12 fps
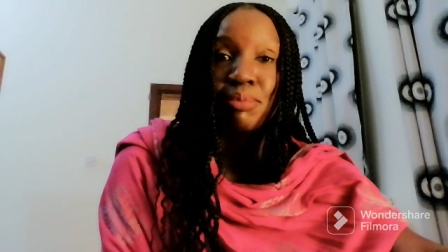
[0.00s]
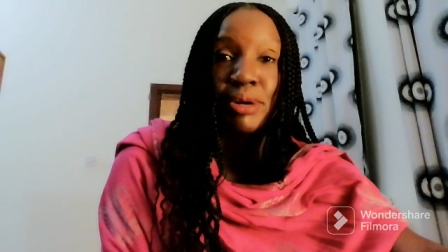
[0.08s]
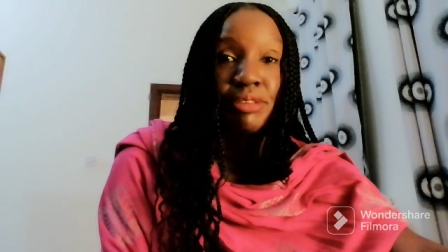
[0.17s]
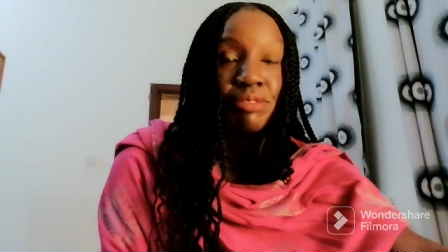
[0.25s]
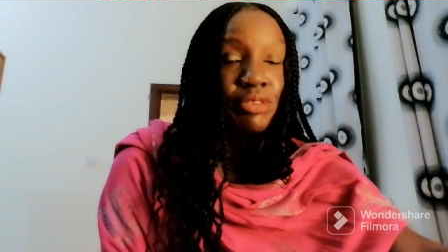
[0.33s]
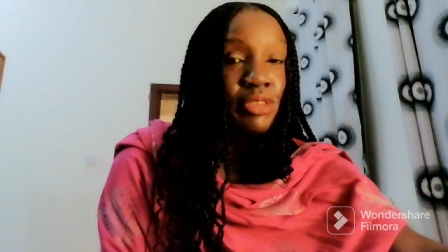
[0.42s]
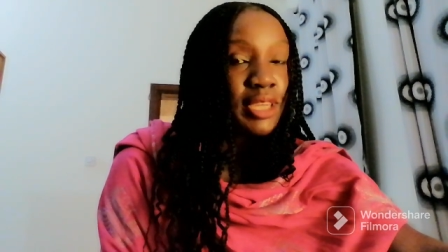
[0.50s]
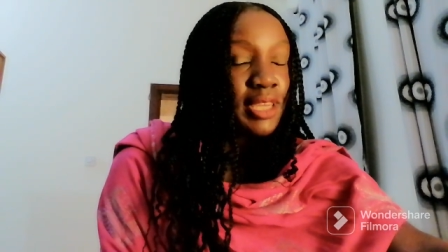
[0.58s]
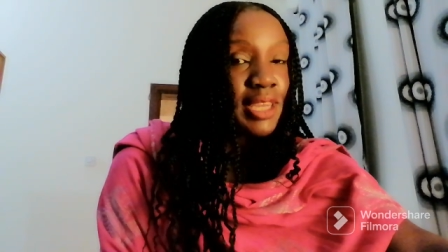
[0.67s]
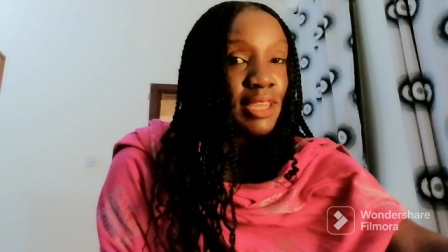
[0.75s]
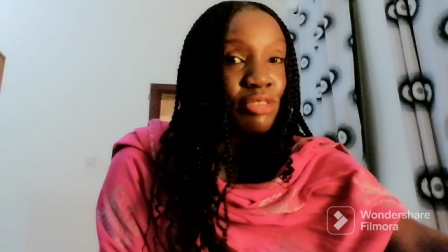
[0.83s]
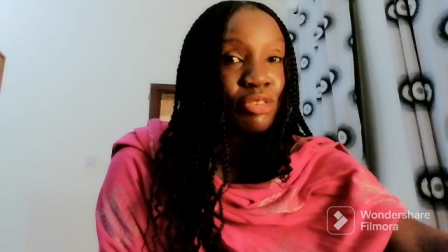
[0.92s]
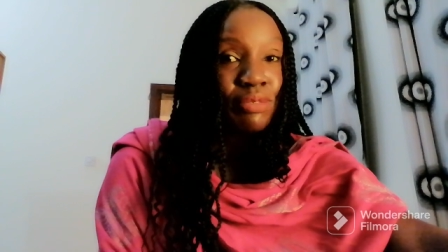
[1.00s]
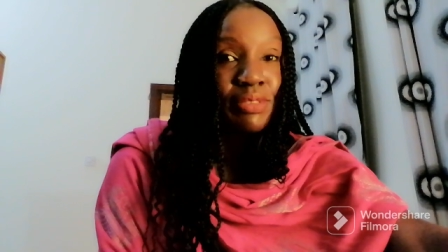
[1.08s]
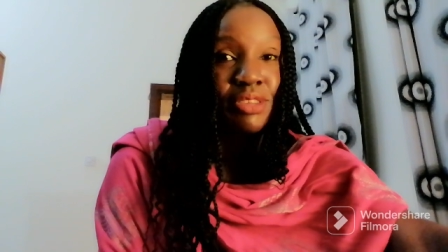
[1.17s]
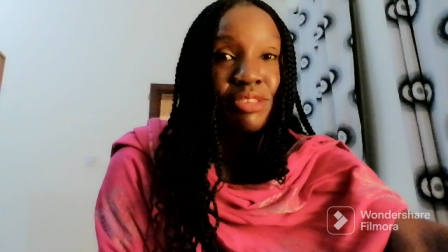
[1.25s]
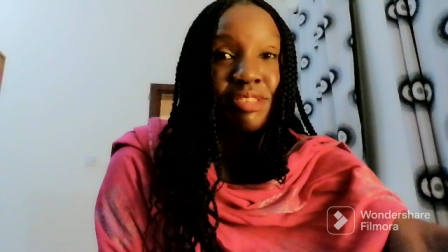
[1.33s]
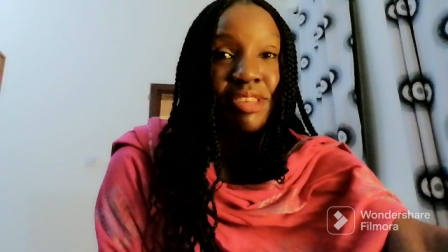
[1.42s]
But for the case of
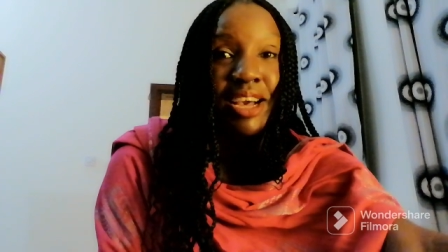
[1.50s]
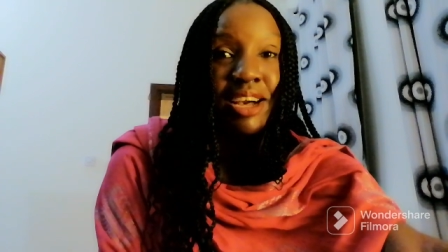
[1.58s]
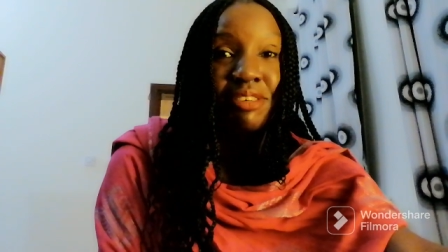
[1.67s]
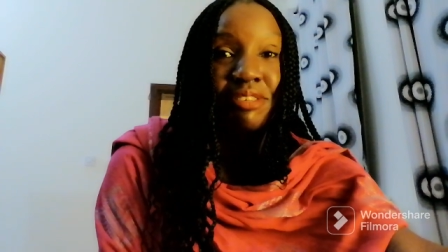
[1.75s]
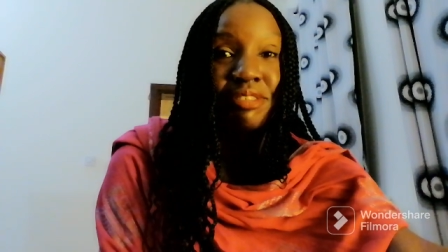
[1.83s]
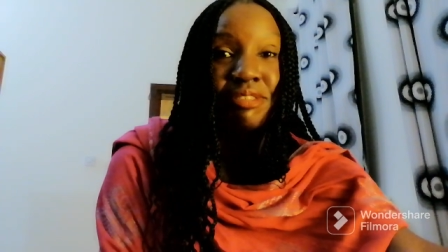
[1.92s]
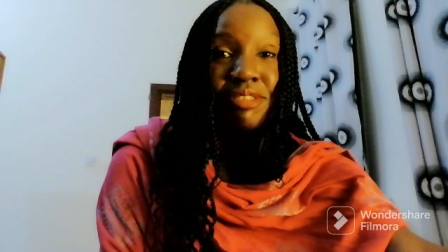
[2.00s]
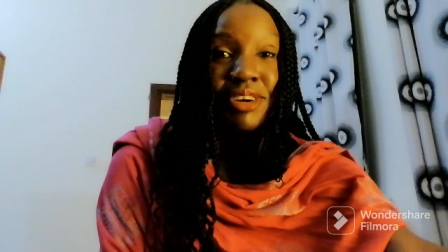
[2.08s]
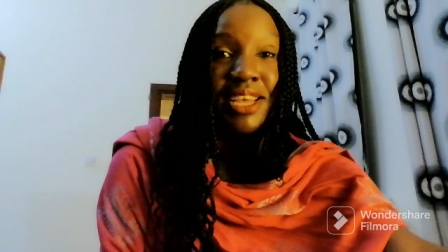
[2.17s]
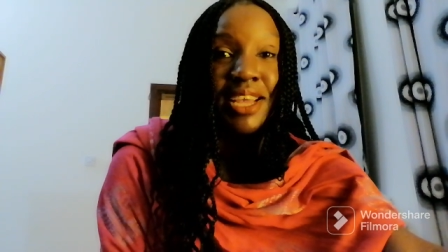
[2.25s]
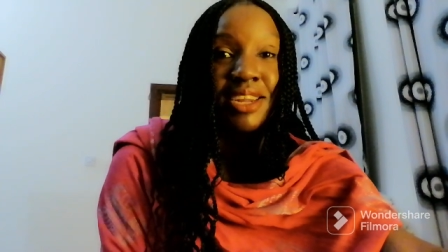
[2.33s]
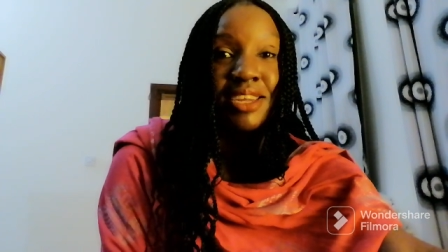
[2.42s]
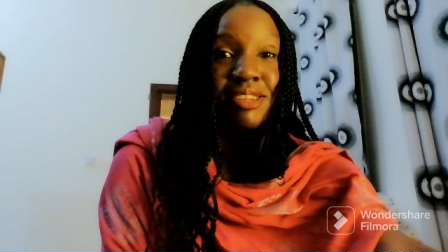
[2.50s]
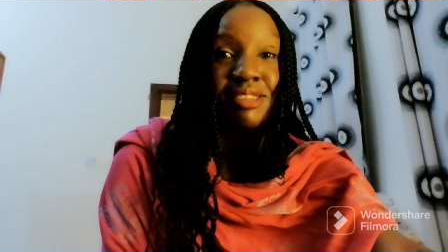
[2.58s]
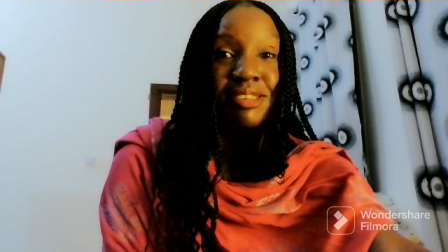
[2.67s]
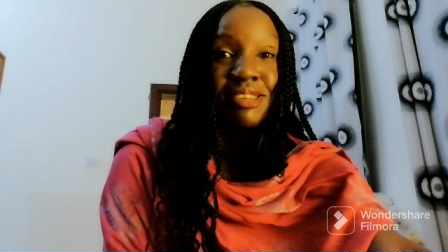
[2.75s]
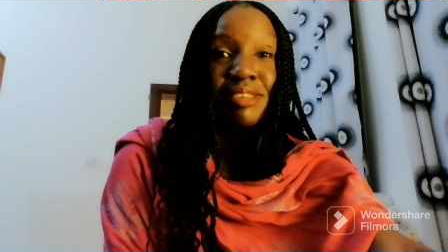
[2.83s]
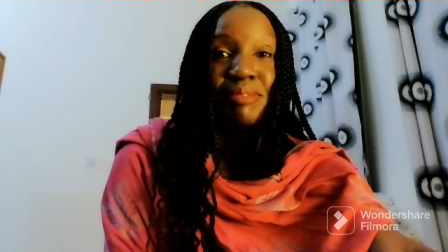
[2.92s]
the staff, forget
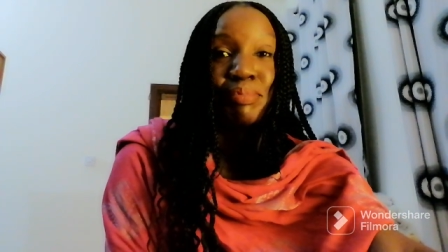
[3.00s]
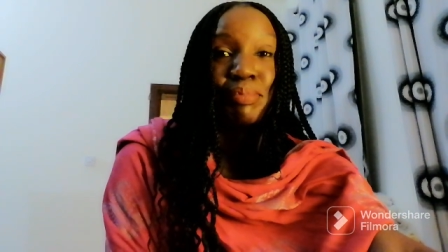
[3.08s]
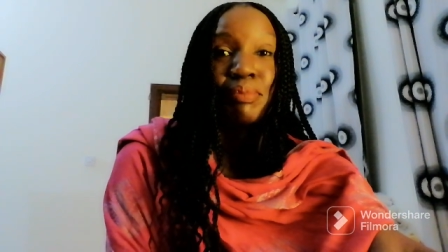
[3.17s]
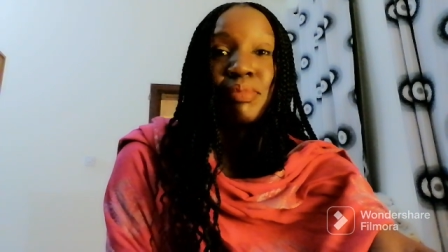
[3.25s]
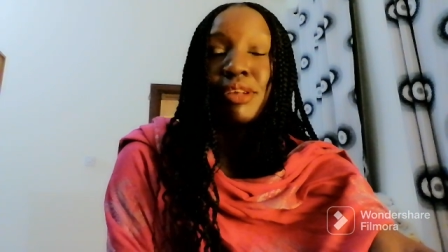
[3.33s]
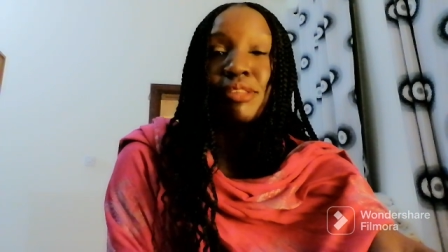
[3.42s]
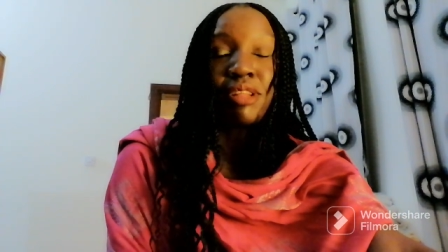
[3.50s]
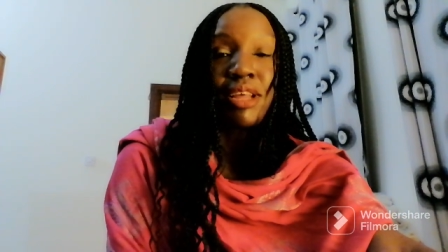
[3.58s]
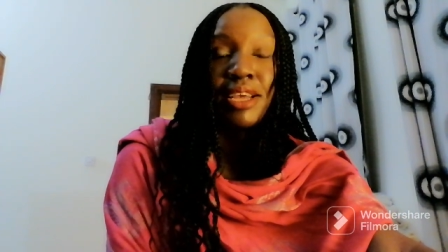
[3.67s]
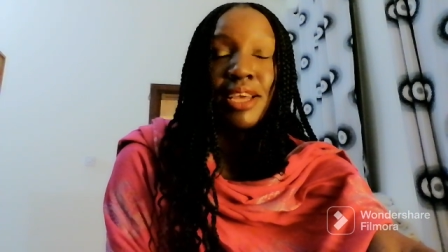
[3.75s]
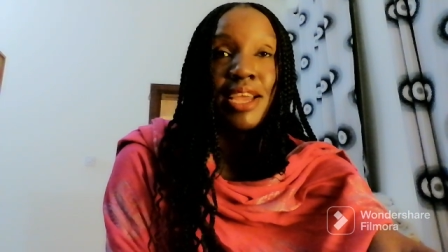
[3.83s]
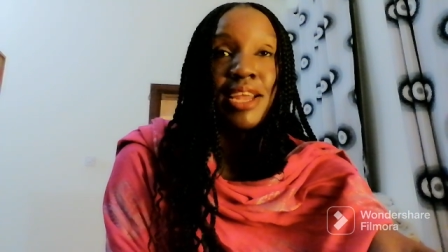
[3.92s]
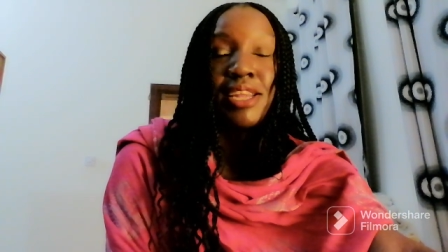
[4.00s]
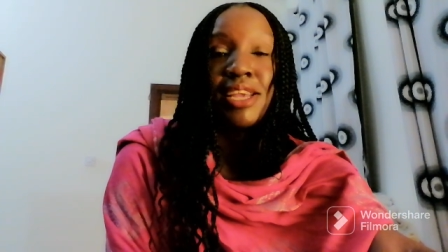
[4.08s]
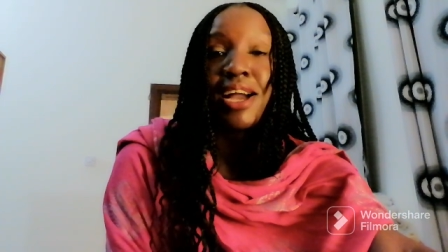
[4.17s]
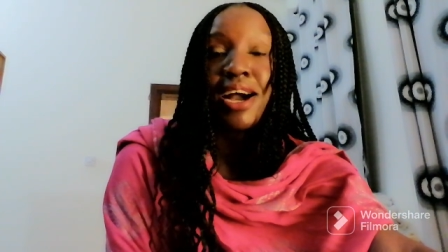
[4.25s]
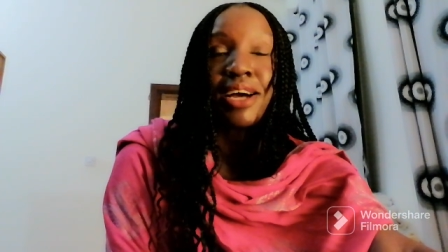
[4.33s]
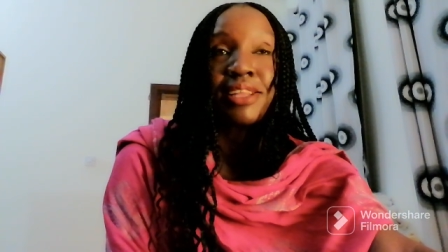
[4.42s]
it. It's like
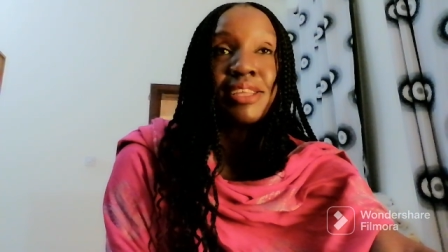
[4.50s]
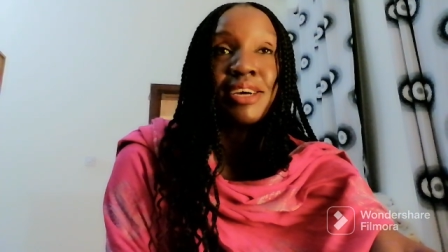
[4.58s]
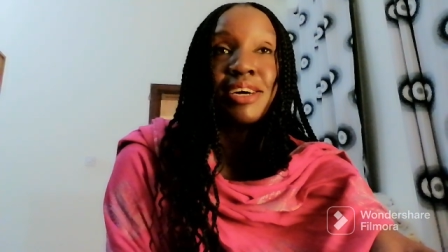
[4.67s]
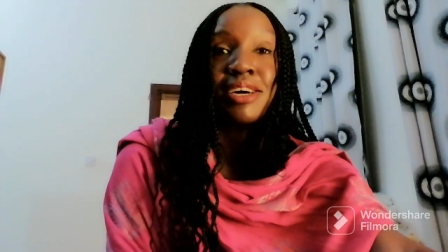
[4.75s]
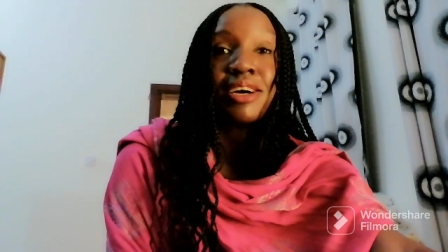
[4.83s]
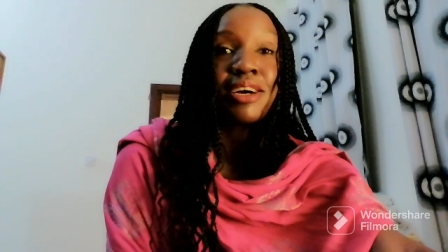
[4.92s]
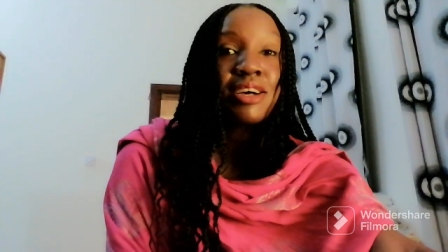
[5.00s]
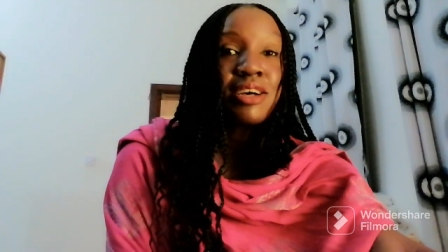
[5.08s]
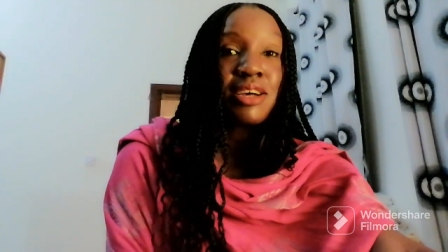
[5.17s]
any other